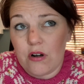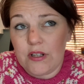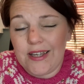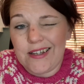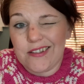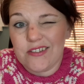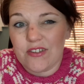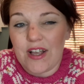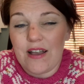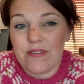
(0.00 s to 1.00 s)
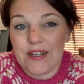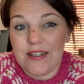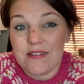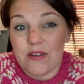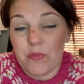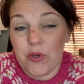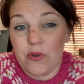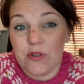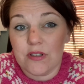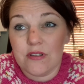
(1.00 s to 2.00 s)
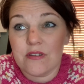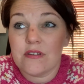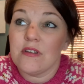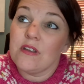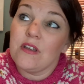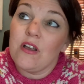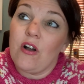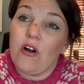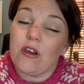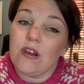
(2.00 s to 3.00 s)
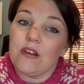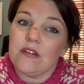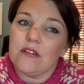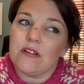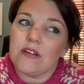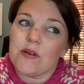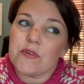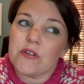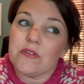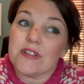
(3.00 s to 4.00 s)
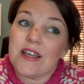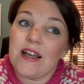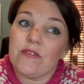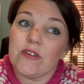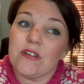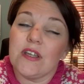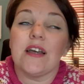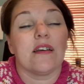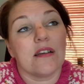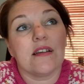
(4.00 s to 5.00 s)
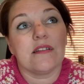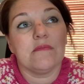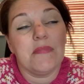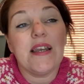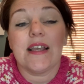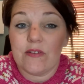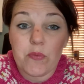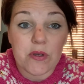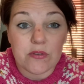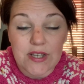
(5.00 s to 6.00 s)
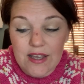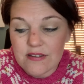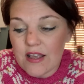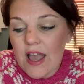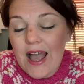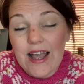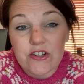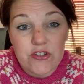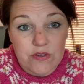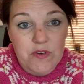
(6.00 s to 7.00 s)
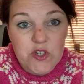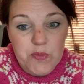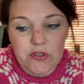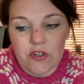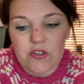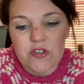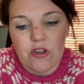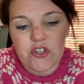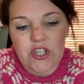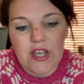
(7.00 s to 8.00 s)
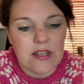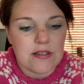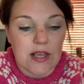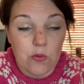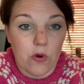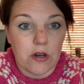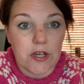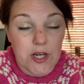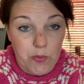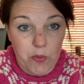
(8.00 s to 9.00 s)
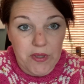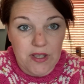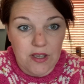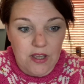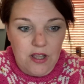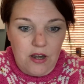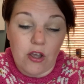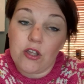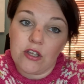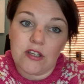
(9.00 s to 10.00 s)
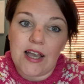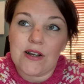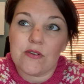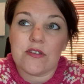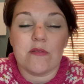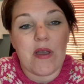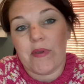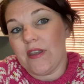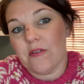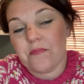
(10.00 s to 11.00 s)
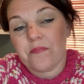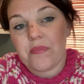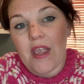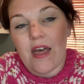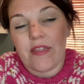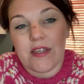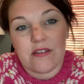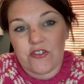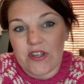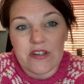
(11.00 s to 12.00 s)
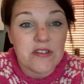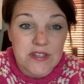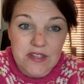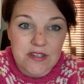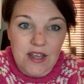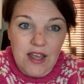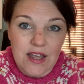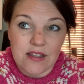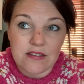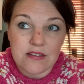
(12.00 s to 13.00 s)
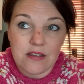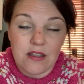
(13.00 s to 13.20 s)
yeah, so Cavaliers and Poodles, or not Labradoodles, mainly Cavapoos, I guess. And she does French Bulldogs, so she has like one and a puppy lot at her house, and maybe, I think she said her sister has,